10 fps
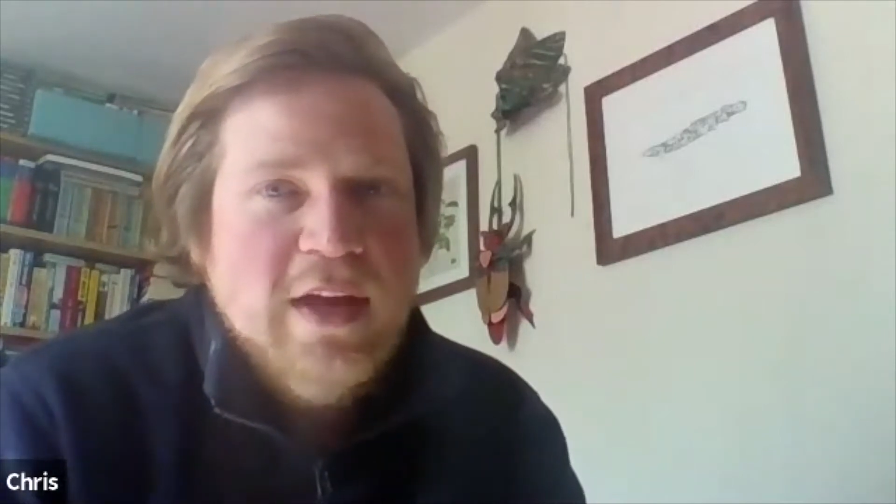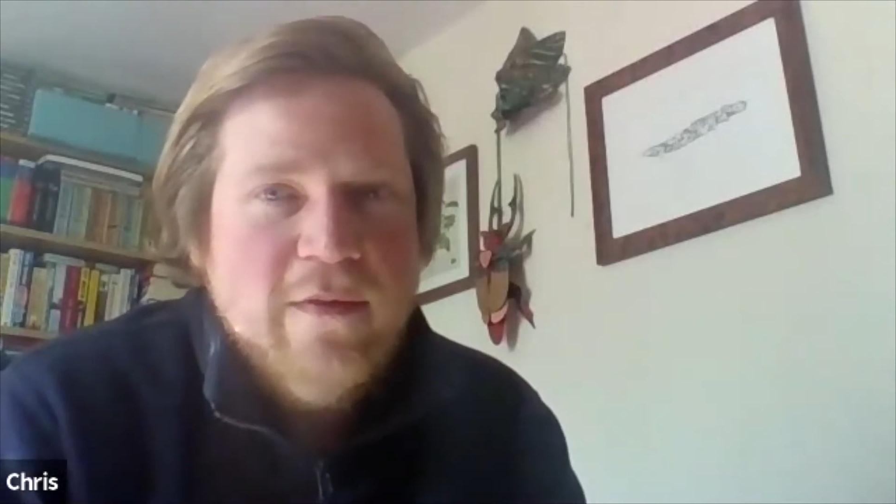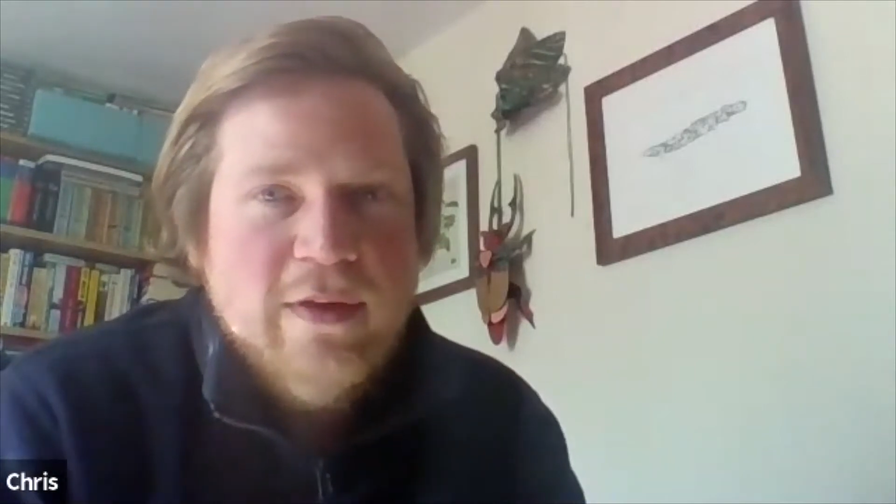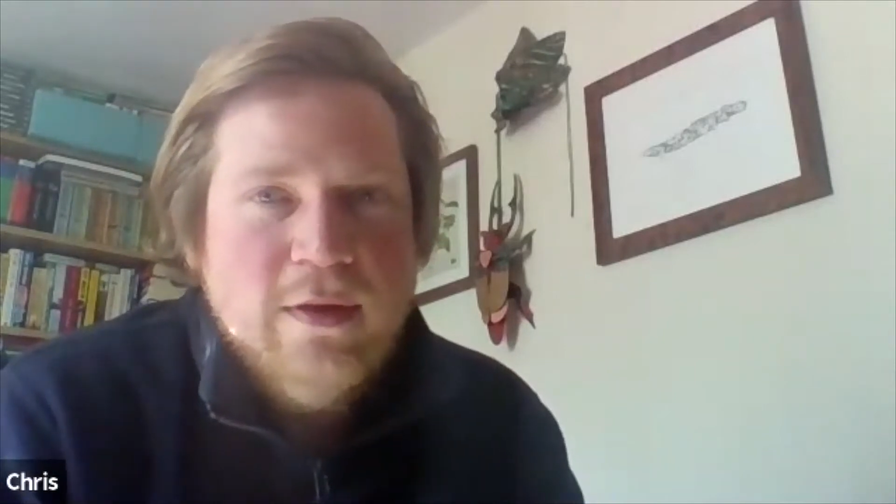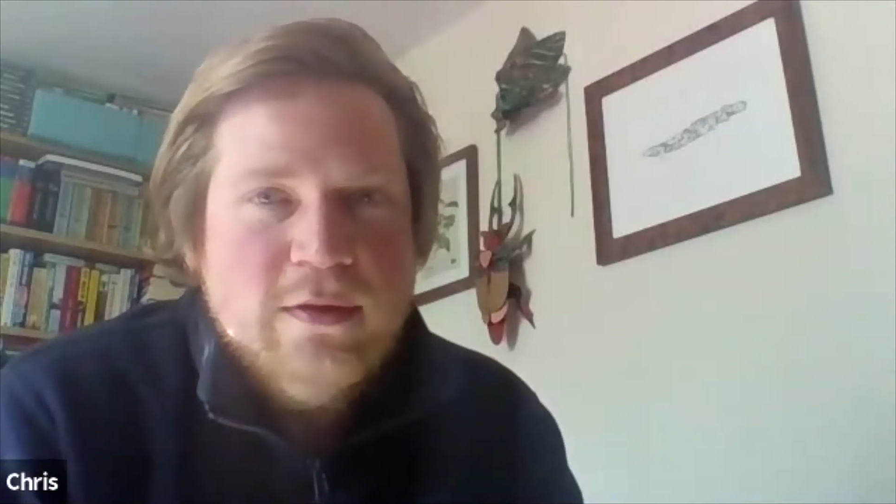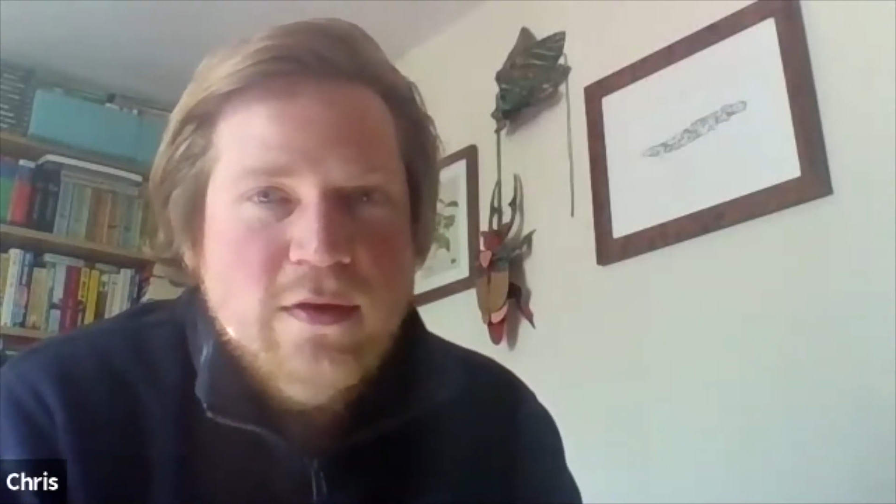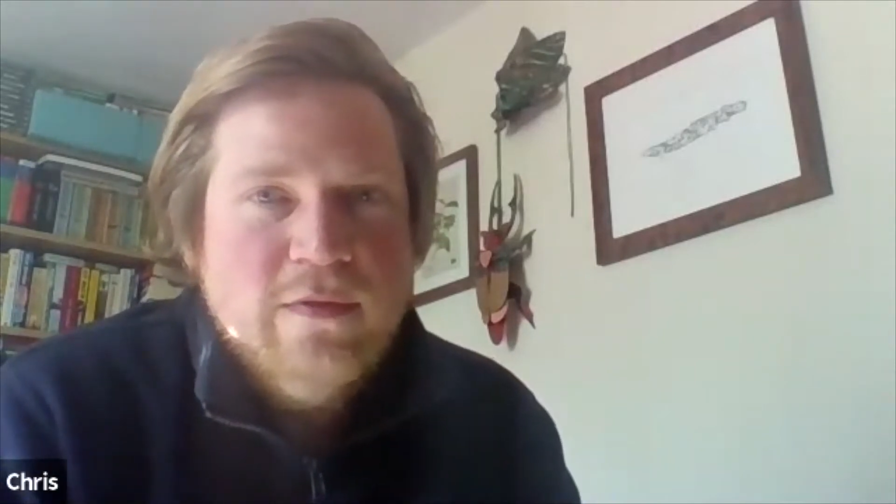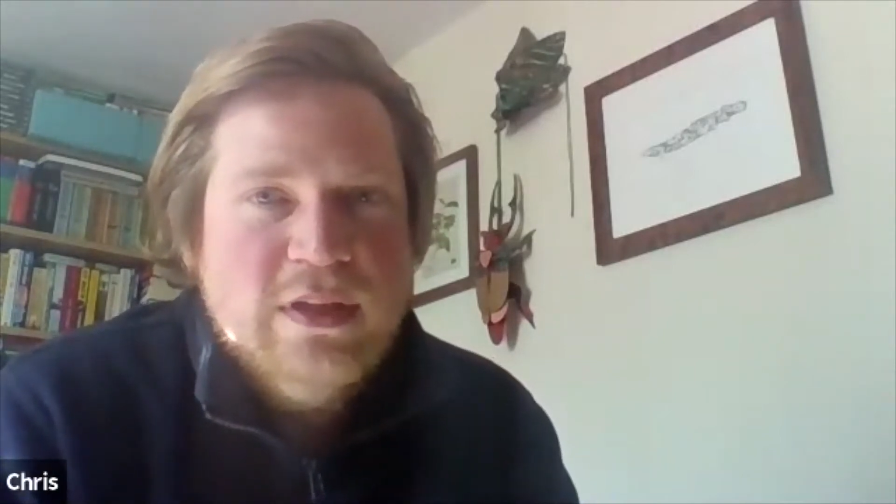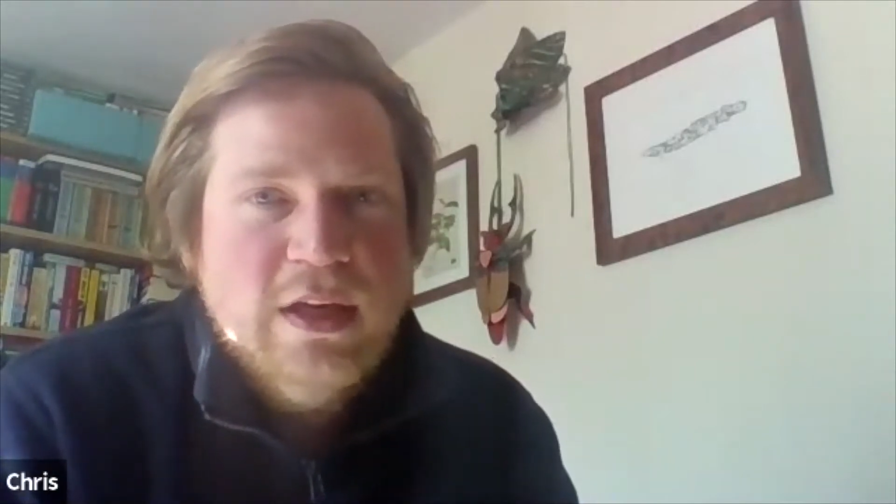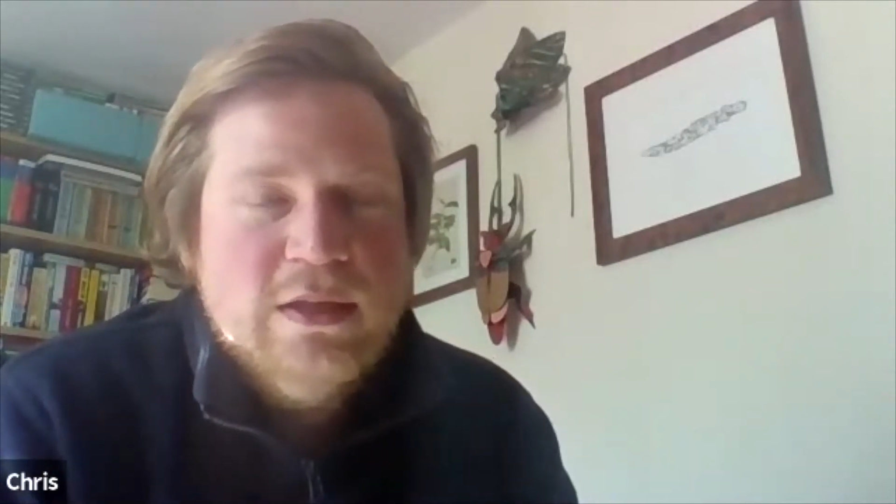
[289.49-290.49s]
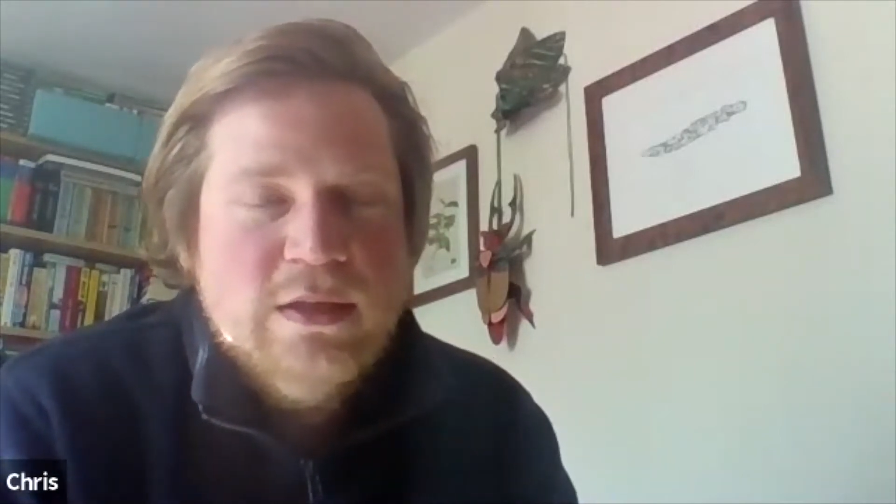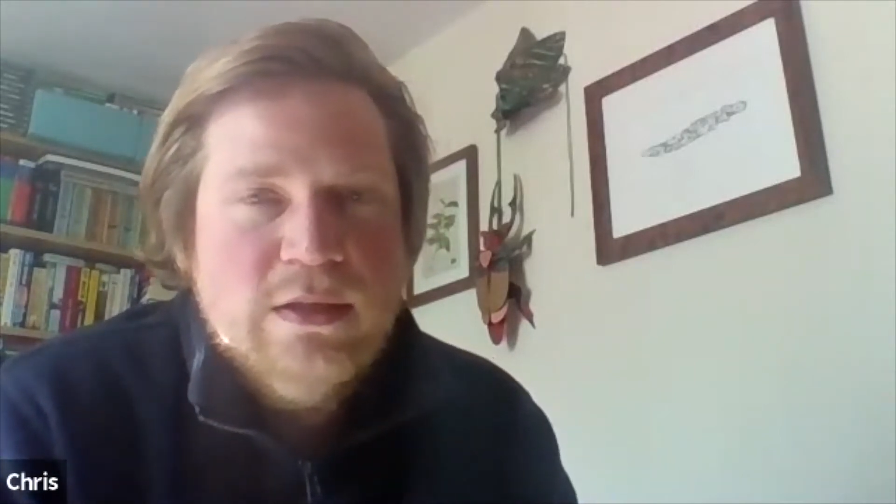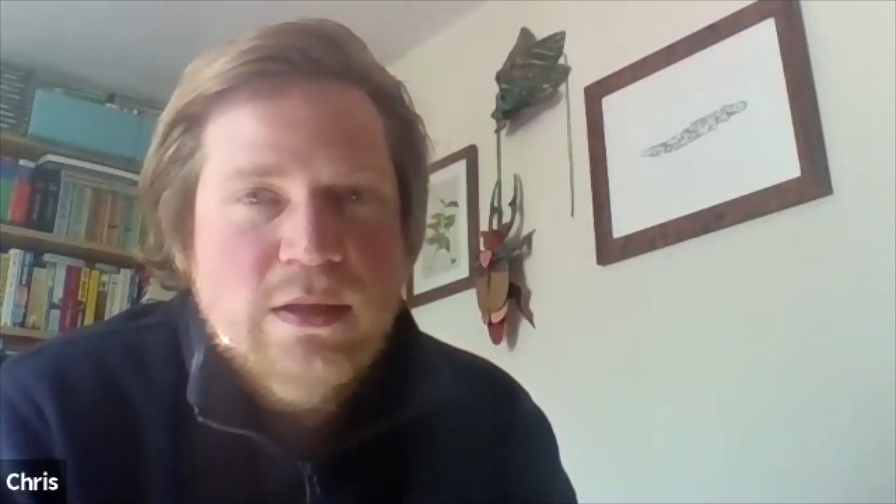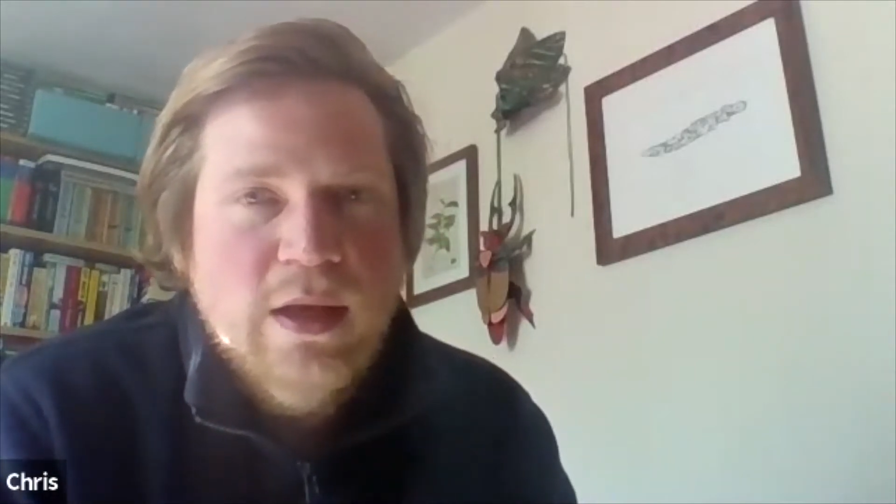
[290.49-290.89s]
having those conversations.